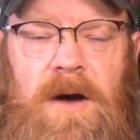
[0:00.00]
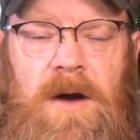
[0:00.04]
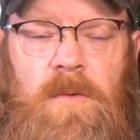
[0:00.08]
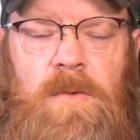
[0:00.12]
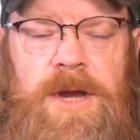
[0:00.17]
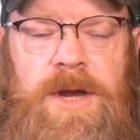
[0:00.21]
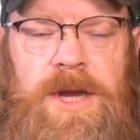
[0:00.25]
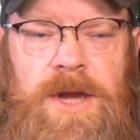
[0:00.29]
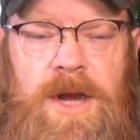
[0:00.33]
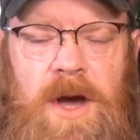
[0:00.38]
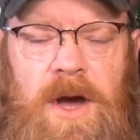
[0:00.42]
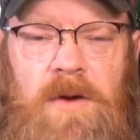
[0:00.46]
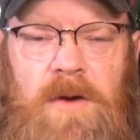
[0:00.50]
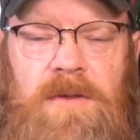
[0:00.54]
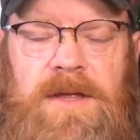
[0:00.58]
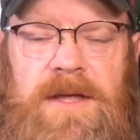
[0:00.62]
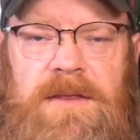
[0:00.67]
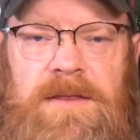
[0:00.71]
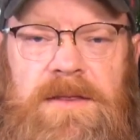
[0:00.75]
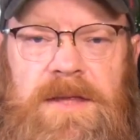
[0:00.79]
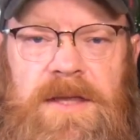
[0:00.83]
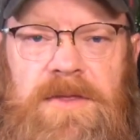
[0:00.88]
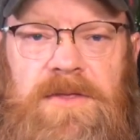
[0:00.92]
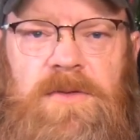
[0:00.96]
Uh, we know
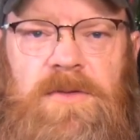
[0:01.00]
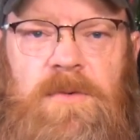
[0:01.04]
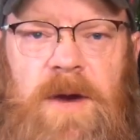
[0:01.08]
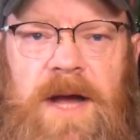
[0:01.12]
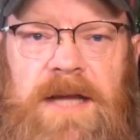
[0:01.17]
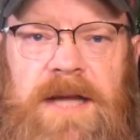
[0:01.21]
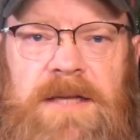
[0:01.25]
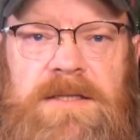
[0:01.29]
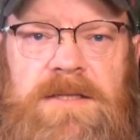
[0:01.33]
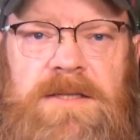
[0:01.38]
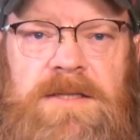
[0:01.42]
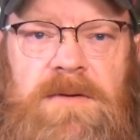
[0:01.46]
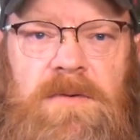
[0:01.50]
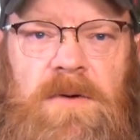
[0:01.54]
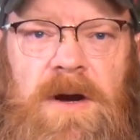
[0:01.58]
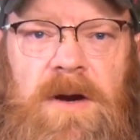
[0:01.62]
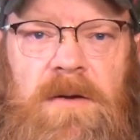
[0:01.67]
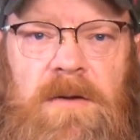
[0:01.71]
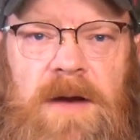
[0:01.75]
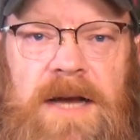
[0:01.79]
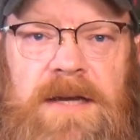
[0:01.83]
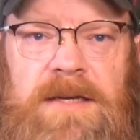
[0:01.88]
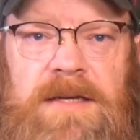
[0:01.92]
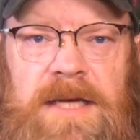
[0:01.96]
that the threats to our
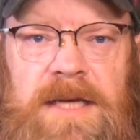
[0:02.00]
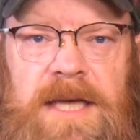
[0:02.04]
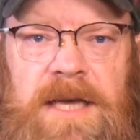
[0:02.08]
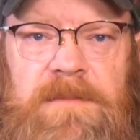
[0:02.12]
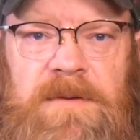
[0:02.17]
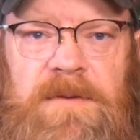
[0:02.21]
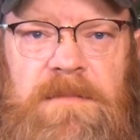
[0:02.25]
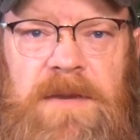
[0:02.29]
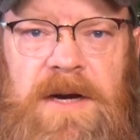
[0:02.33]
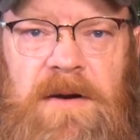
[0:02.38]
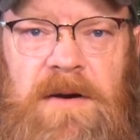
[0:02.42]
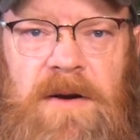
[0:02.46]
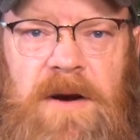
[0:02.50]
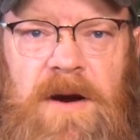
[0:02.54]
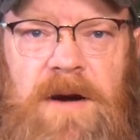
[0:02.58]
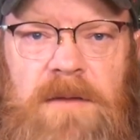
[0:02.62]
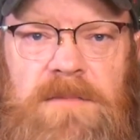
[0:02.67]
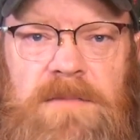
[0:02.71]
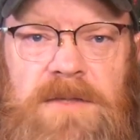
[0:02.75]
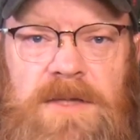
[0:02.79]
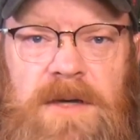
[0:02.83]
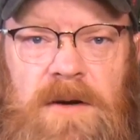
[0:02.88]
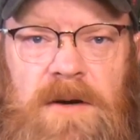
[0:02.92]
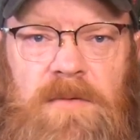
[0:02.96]
right to keep and bear
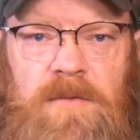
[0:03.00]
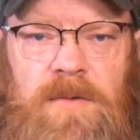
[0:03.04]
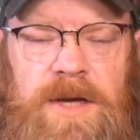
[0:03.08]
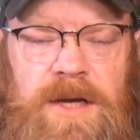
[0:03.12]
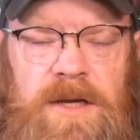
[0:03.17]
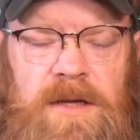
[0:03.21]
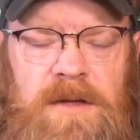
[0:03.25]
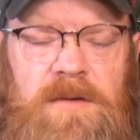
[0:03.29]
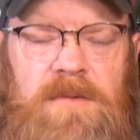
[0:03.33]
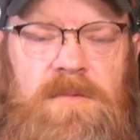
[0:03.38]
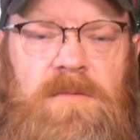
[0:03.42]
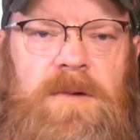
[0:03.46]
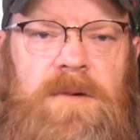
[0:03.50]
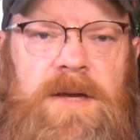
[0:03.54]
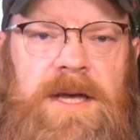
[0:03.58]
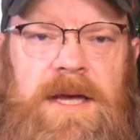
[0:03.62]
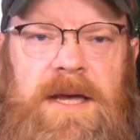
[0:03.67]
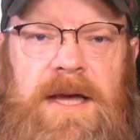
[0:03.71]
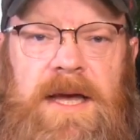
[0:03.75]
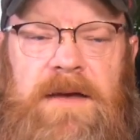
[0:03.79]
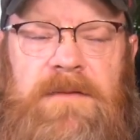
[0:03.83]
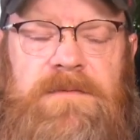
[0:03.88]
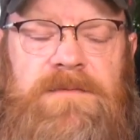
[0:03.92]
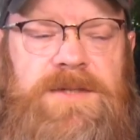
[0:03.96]
arms are real.
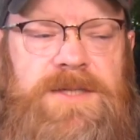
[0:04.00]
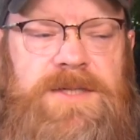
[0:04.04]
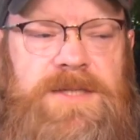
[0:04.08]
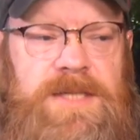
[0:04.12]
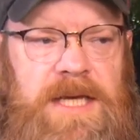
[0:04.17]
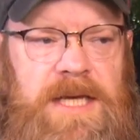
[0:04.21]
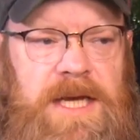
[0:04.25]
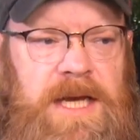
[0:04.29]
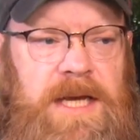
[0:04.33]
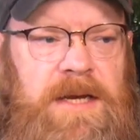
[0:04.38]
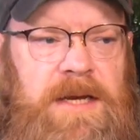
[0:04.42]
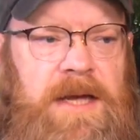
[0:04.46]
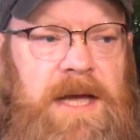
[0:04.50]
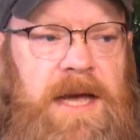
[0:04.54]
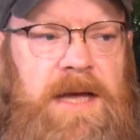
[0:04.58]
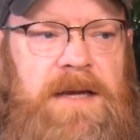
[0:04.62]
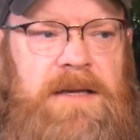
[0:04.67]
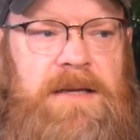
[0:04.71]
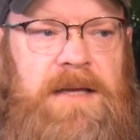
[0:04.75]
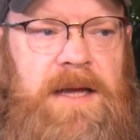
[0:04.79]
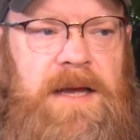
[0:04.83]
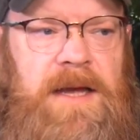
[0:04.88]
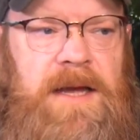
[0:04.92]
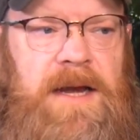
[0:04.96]
We have seen
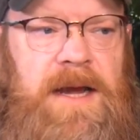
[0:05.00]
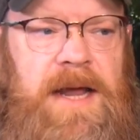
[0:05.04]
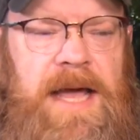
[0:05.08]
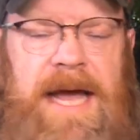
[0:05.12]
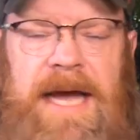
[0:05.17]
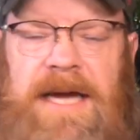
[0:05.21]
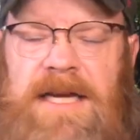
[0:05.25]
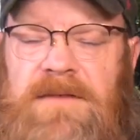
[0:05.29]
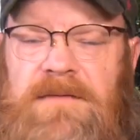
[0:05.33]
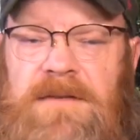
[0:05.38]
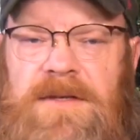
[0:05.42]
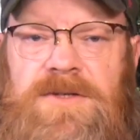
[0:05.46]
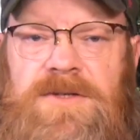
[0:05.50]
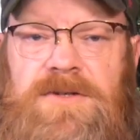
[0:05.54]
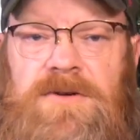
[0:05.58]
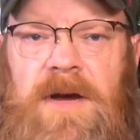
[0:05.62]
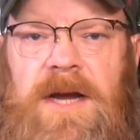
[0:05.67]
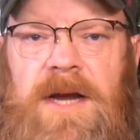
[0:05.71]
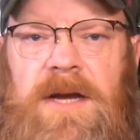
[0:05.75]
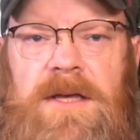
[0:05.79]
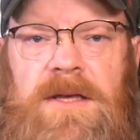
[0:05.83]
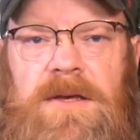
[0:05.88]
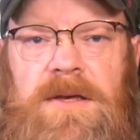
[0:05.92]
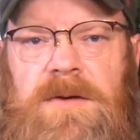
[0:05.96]
anti gun activists
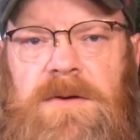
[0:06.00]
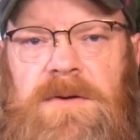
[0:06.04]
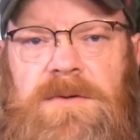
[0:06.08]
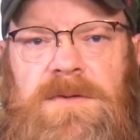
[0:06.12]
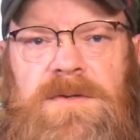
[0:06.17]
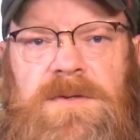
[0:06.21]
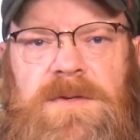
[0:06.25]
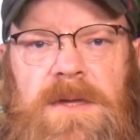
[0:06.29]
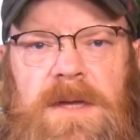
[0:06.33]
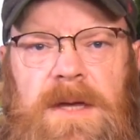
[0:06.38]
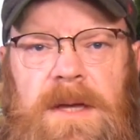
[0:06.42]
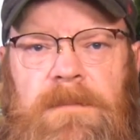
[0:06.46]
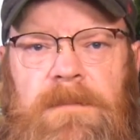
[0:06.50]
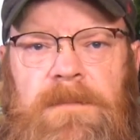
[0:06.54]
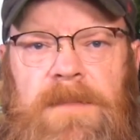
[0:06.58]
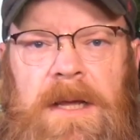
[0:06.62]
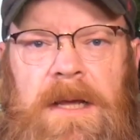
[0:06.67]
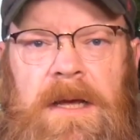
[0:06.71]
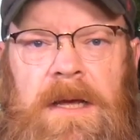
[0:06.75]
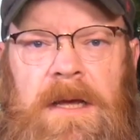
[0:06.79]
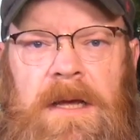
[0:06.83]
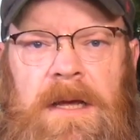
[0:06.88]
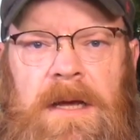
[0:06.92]
try to use the